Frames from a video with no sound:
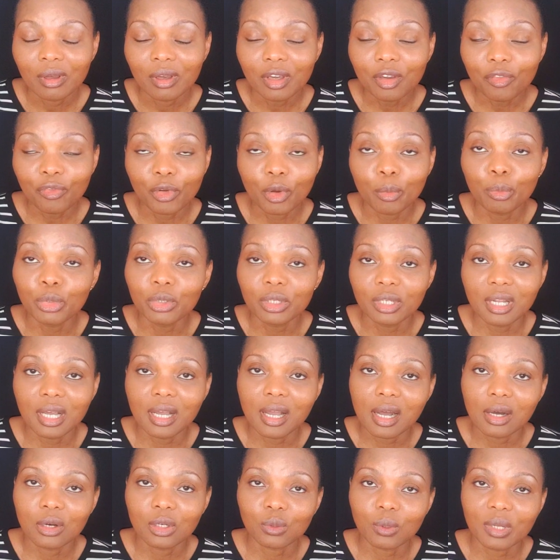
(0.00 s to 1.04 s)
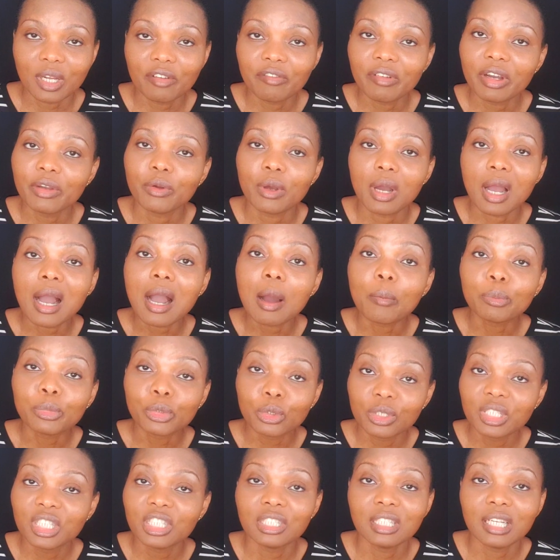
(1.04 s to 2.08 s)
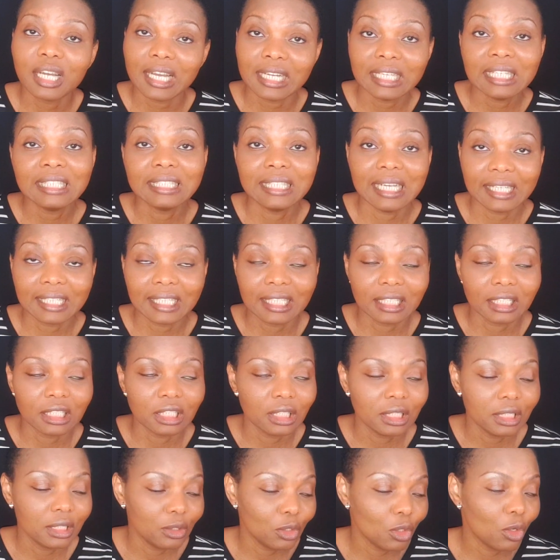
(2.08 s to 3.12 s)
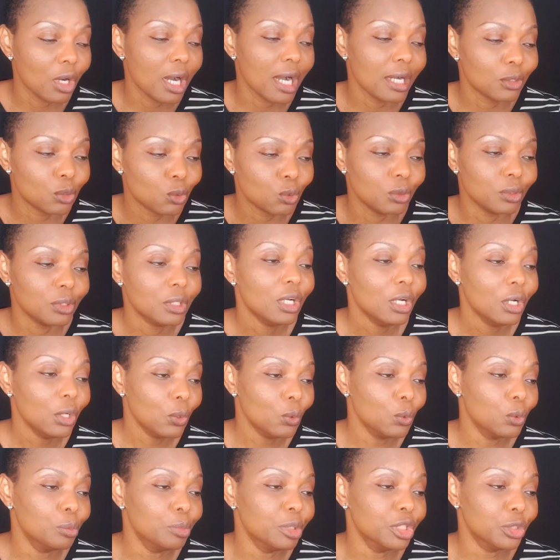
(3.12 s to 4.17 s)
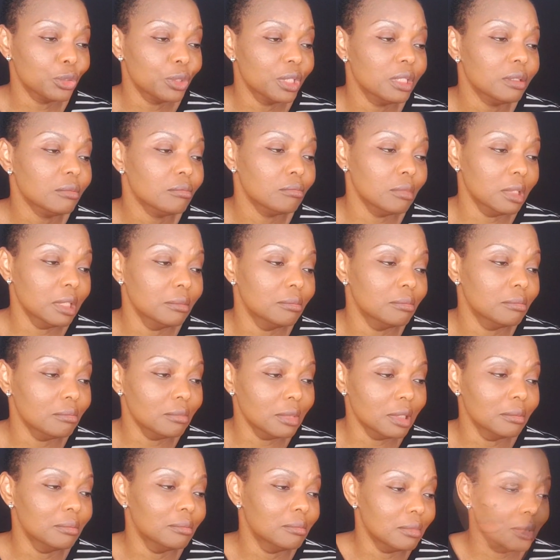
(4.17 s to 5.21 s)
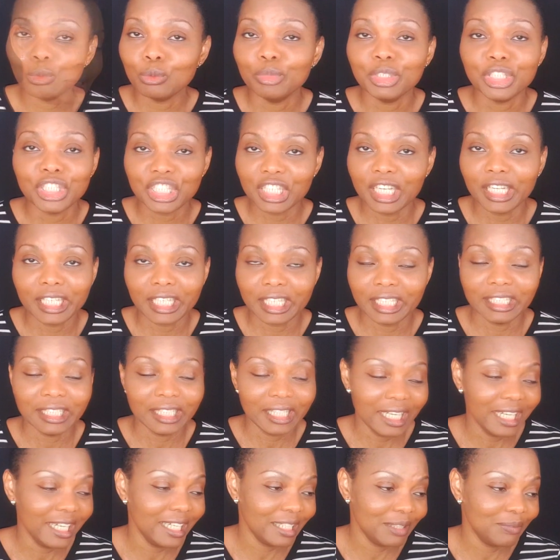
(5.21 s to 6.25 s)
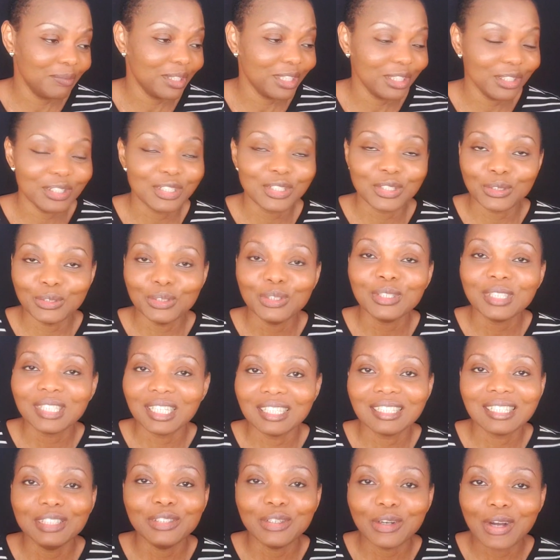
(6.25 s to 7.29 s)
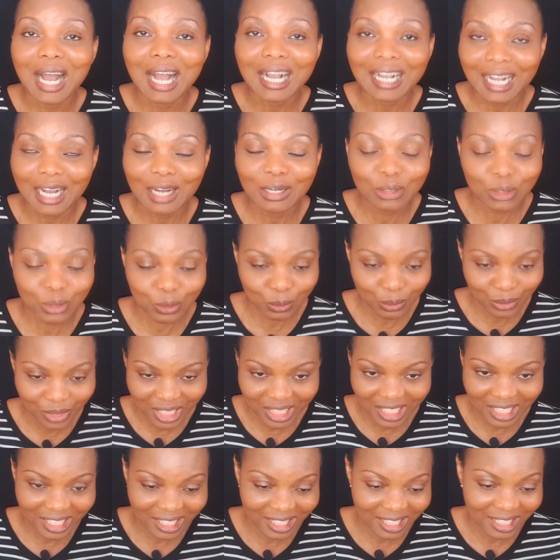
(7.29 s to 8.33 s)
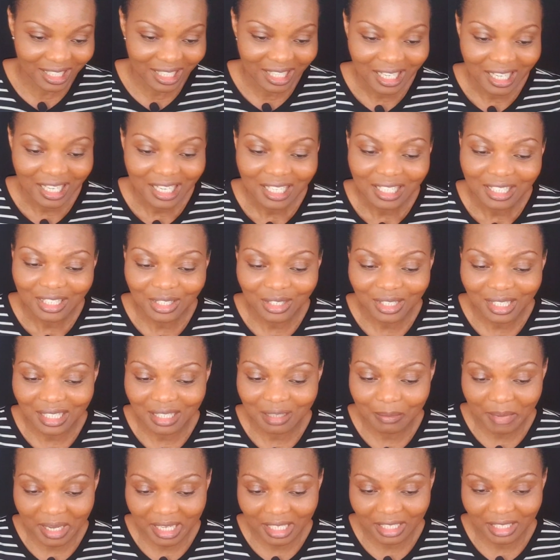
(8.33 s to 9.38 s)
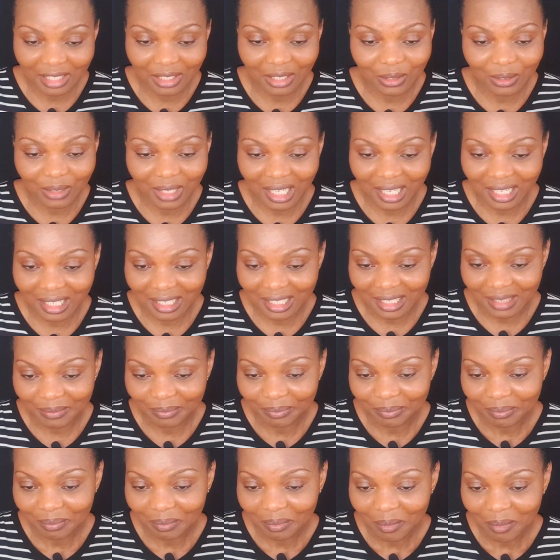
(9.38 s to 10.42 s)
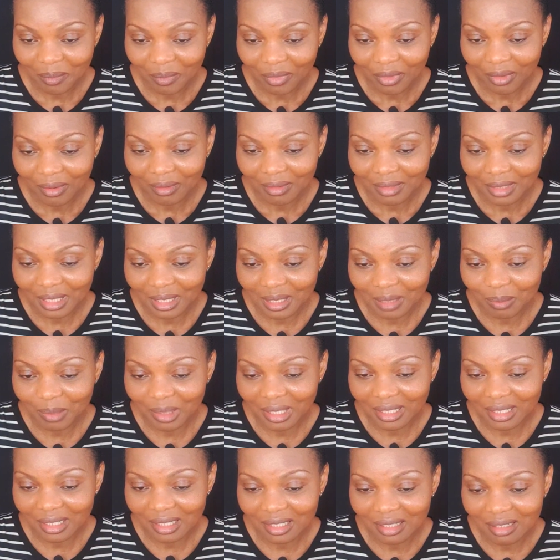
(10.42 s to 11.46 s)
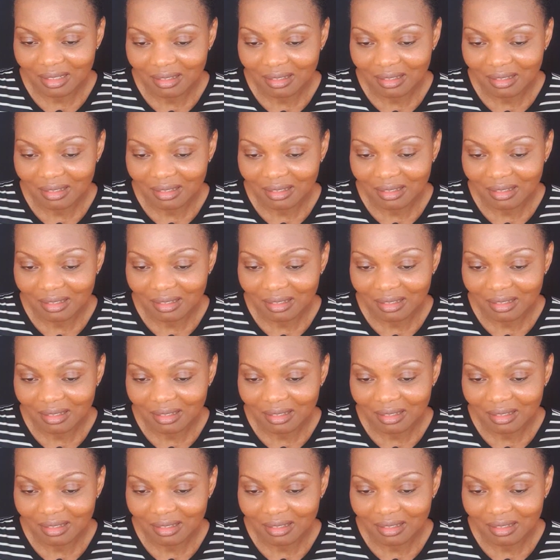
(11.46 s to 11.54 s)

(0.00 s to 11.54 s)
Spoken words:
If you're building a house, whenever you are approaching any decking, your heart will be doing beep, beep, you'll be shaking, like, because you know that your account will shake. Just imagine, look at this place,